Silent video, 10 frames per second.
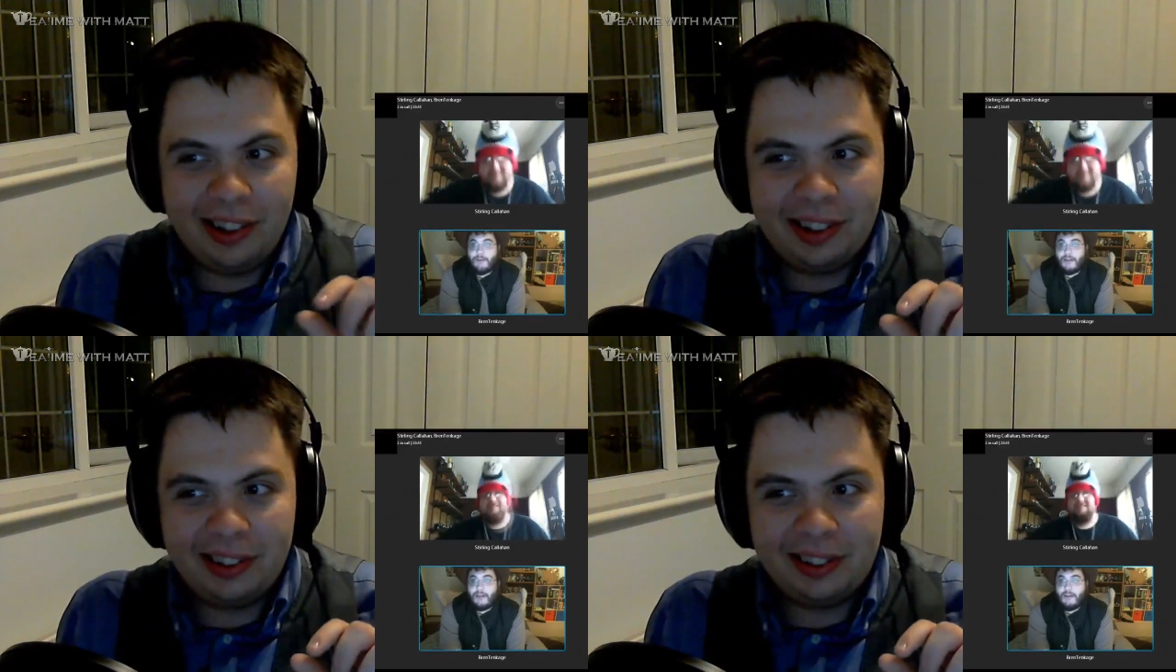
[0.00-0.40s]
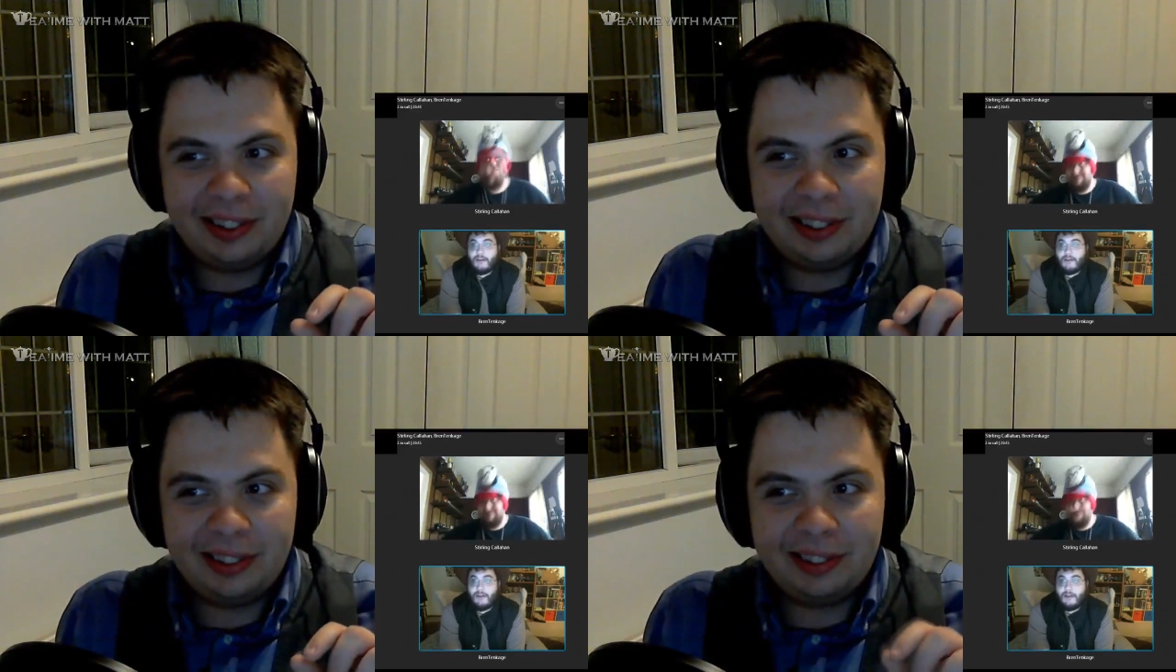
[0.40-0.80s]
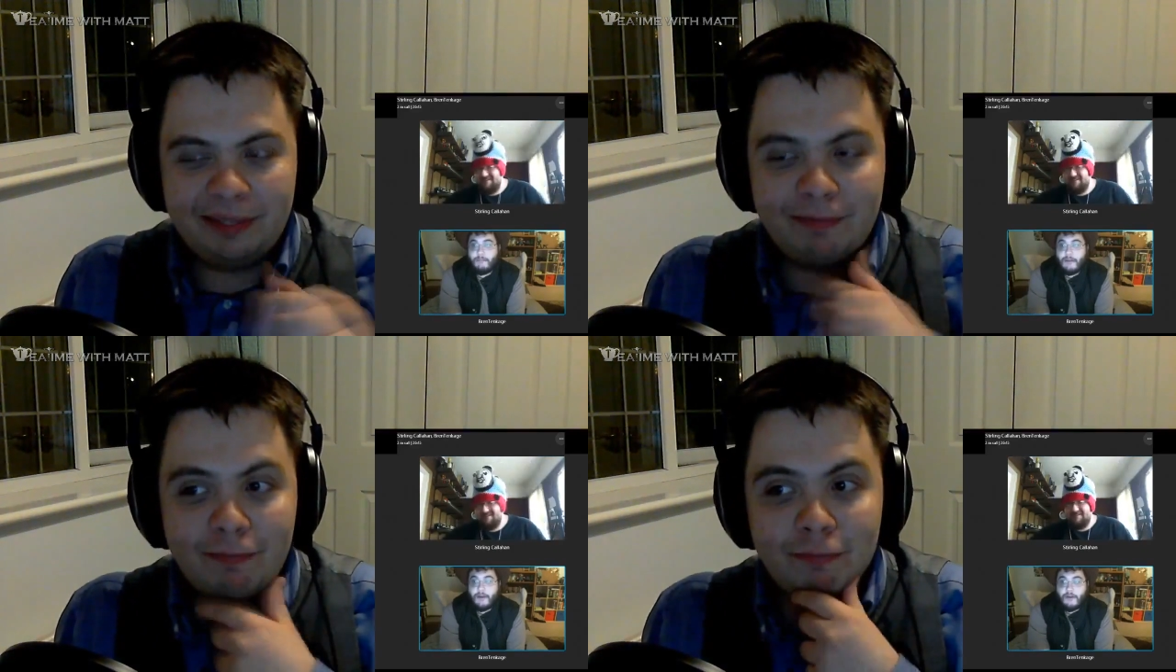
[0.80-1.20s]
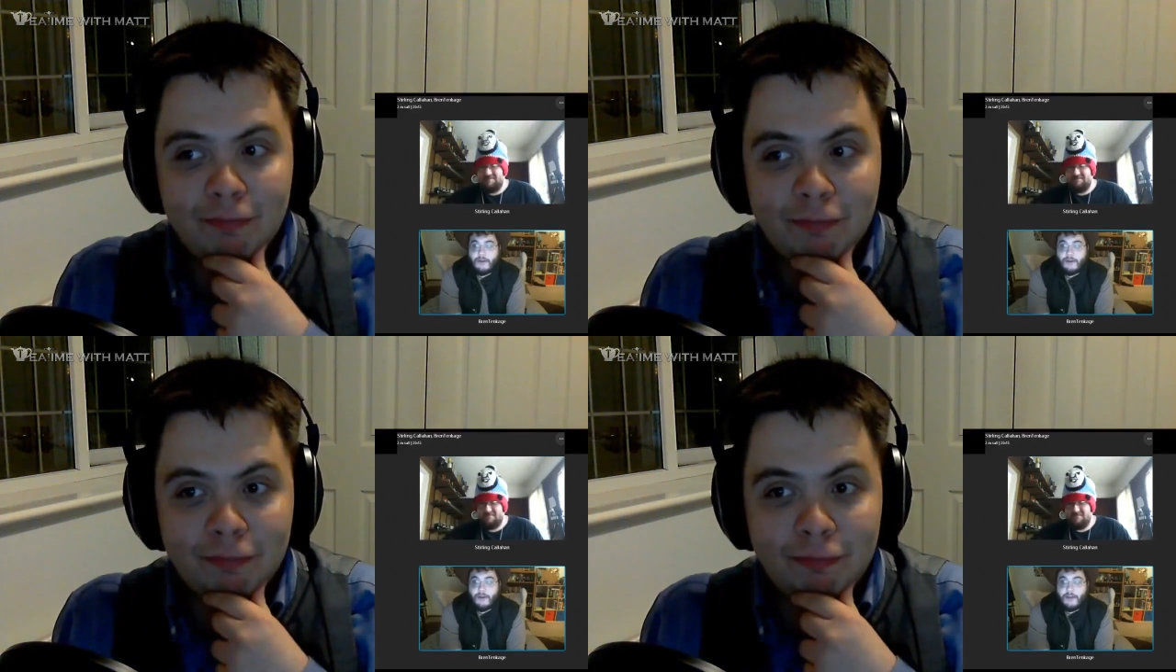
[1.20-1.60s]
as big here in
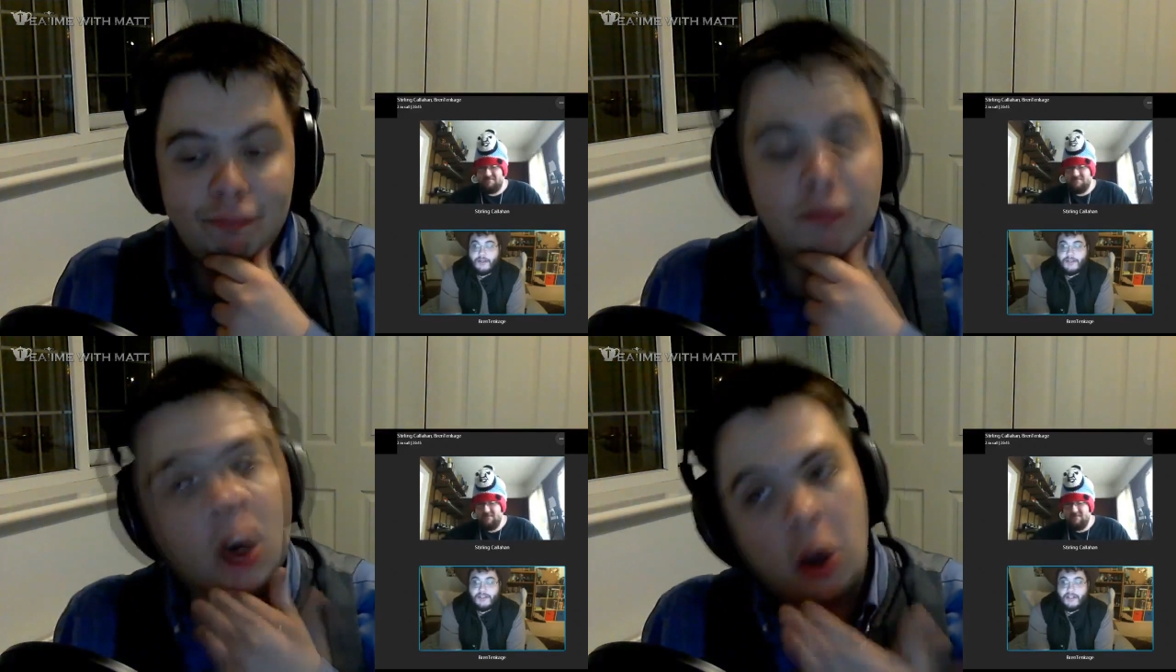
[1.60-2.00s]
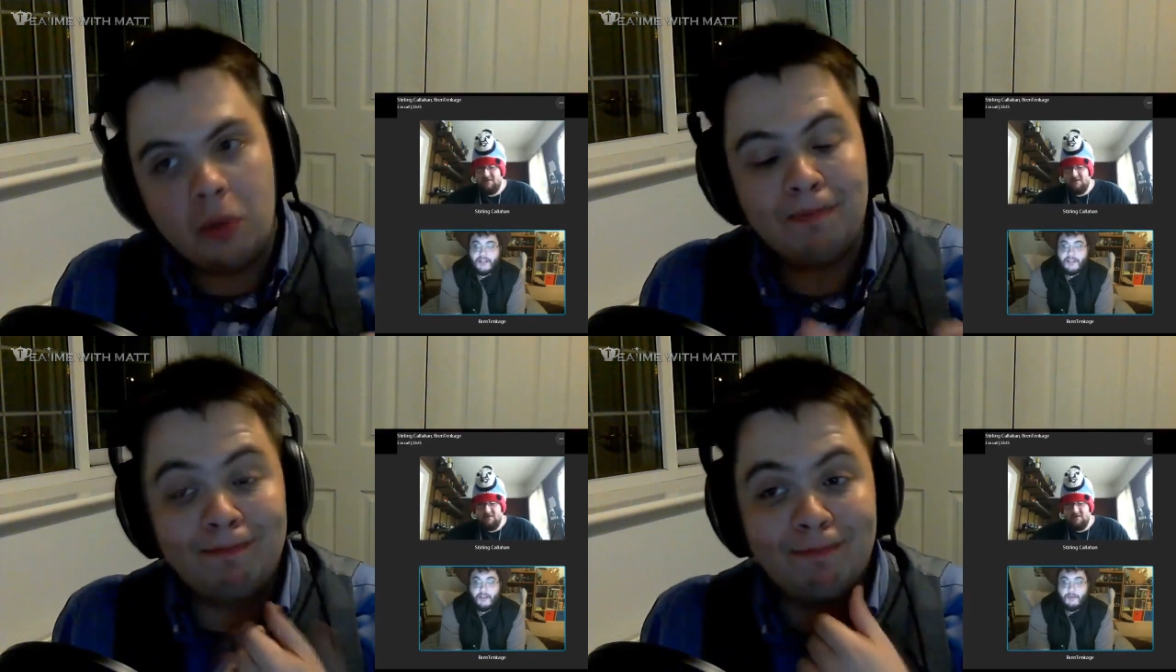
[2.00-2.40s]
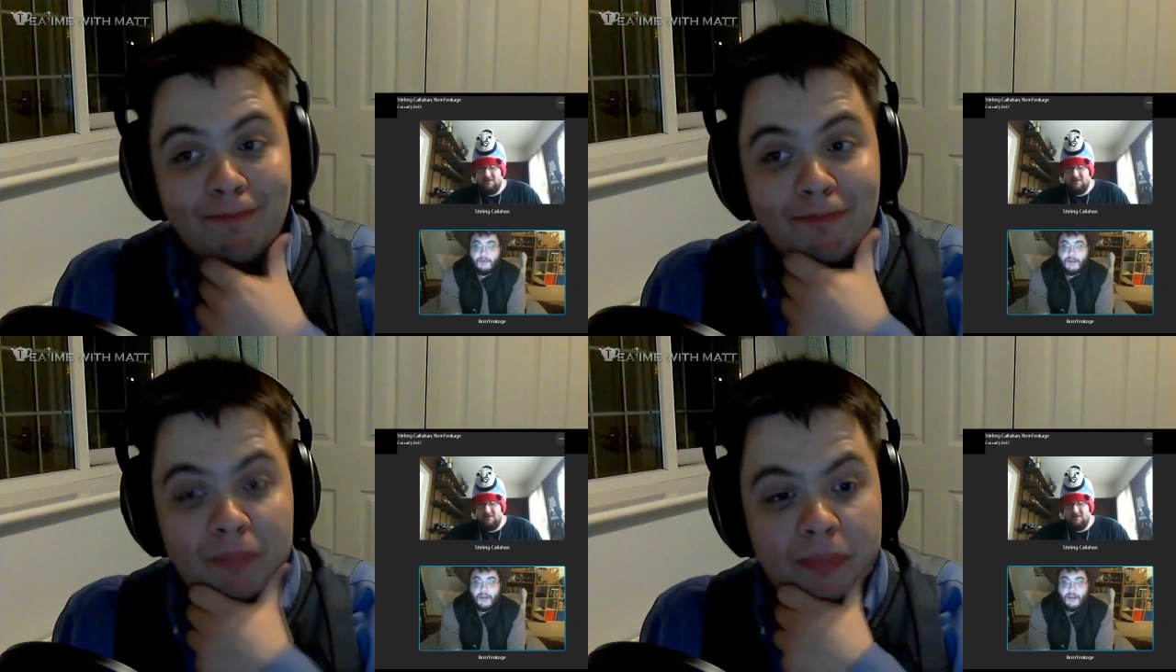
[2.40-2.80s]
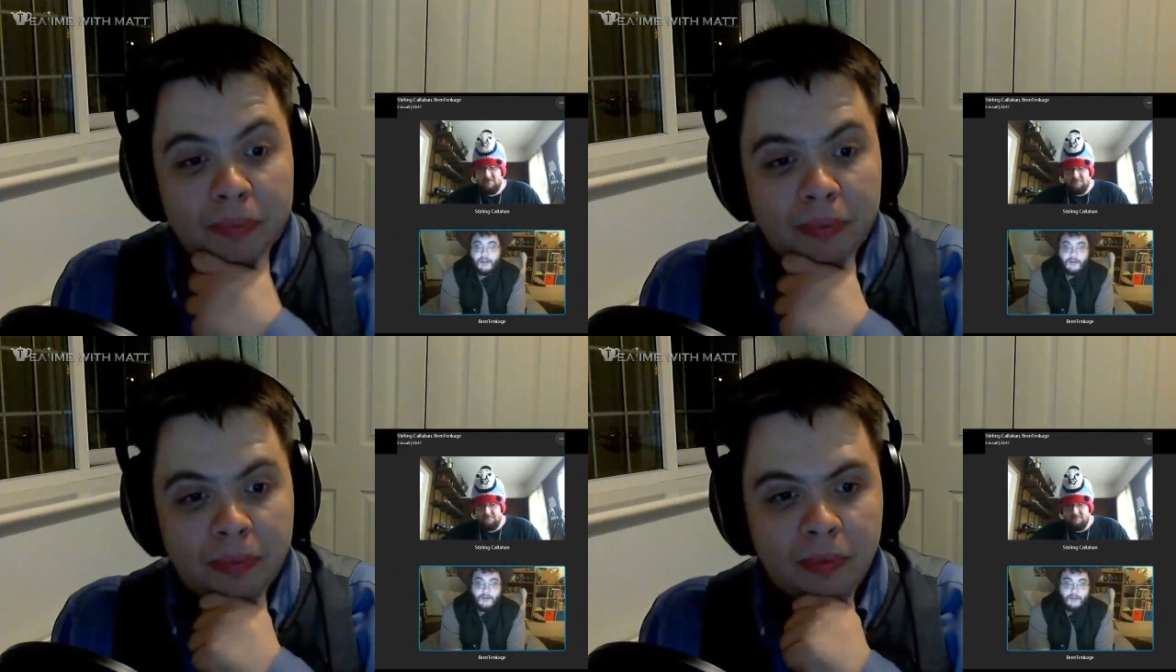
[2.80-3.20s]
America no. in the
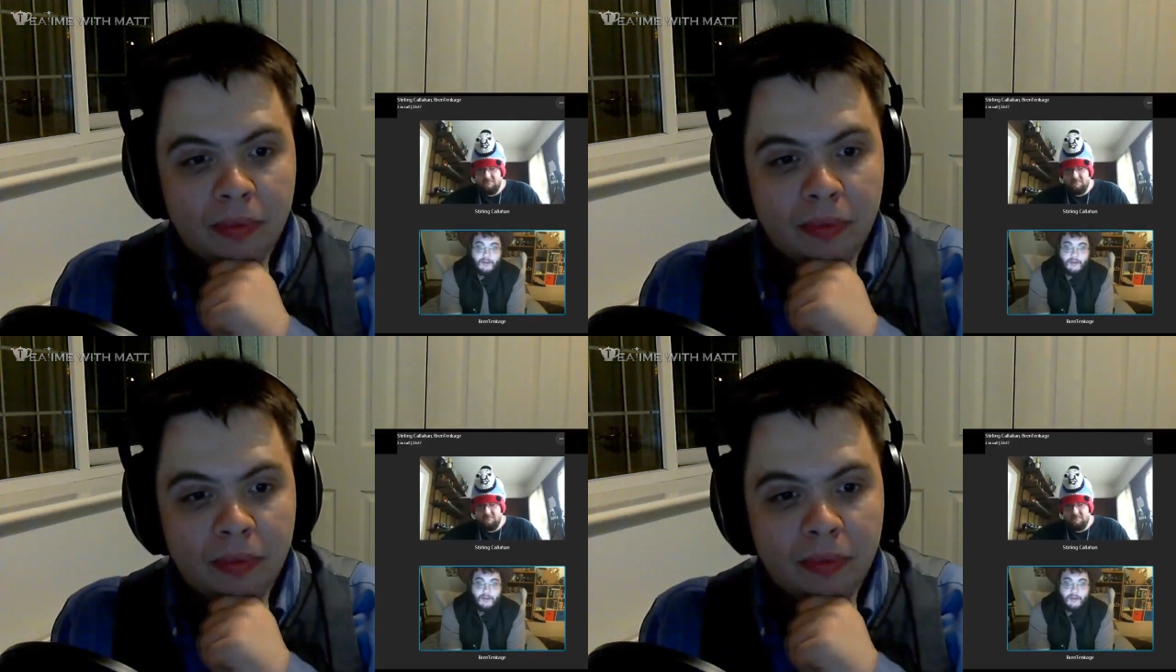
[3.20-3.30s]
UK.